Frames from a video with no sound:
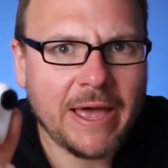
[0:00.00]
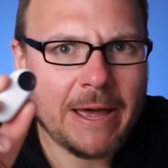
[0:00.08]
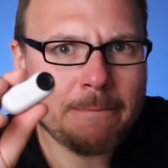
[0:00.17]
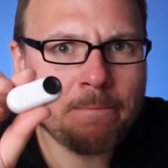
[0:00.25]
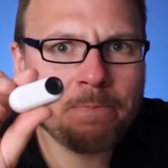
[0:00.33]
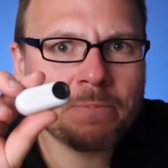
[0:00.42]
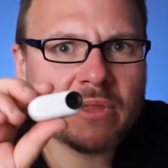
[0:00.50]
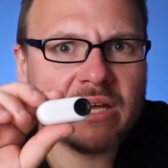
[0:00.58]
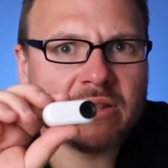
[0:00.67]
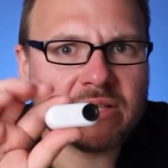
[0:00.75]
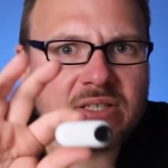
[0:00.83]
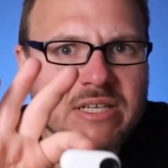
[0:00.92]
had
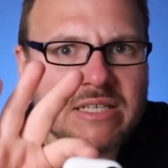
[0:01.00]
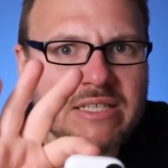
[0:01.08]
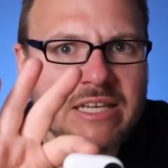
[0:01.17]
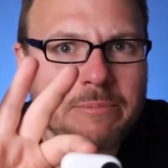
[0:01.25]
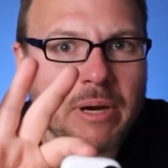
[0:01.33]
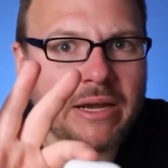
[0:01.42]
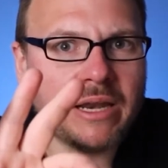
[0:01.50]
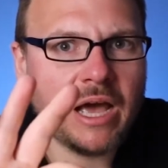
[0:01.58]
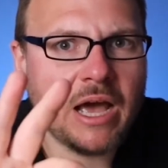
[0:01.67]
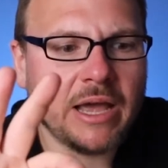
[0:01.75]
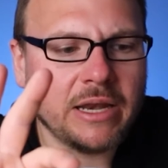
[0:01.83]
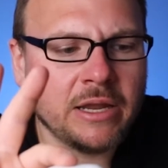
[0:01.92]
in the
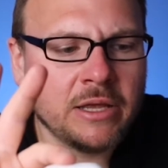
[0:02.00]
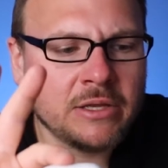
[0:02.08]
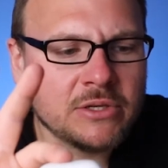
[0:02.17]
16:9.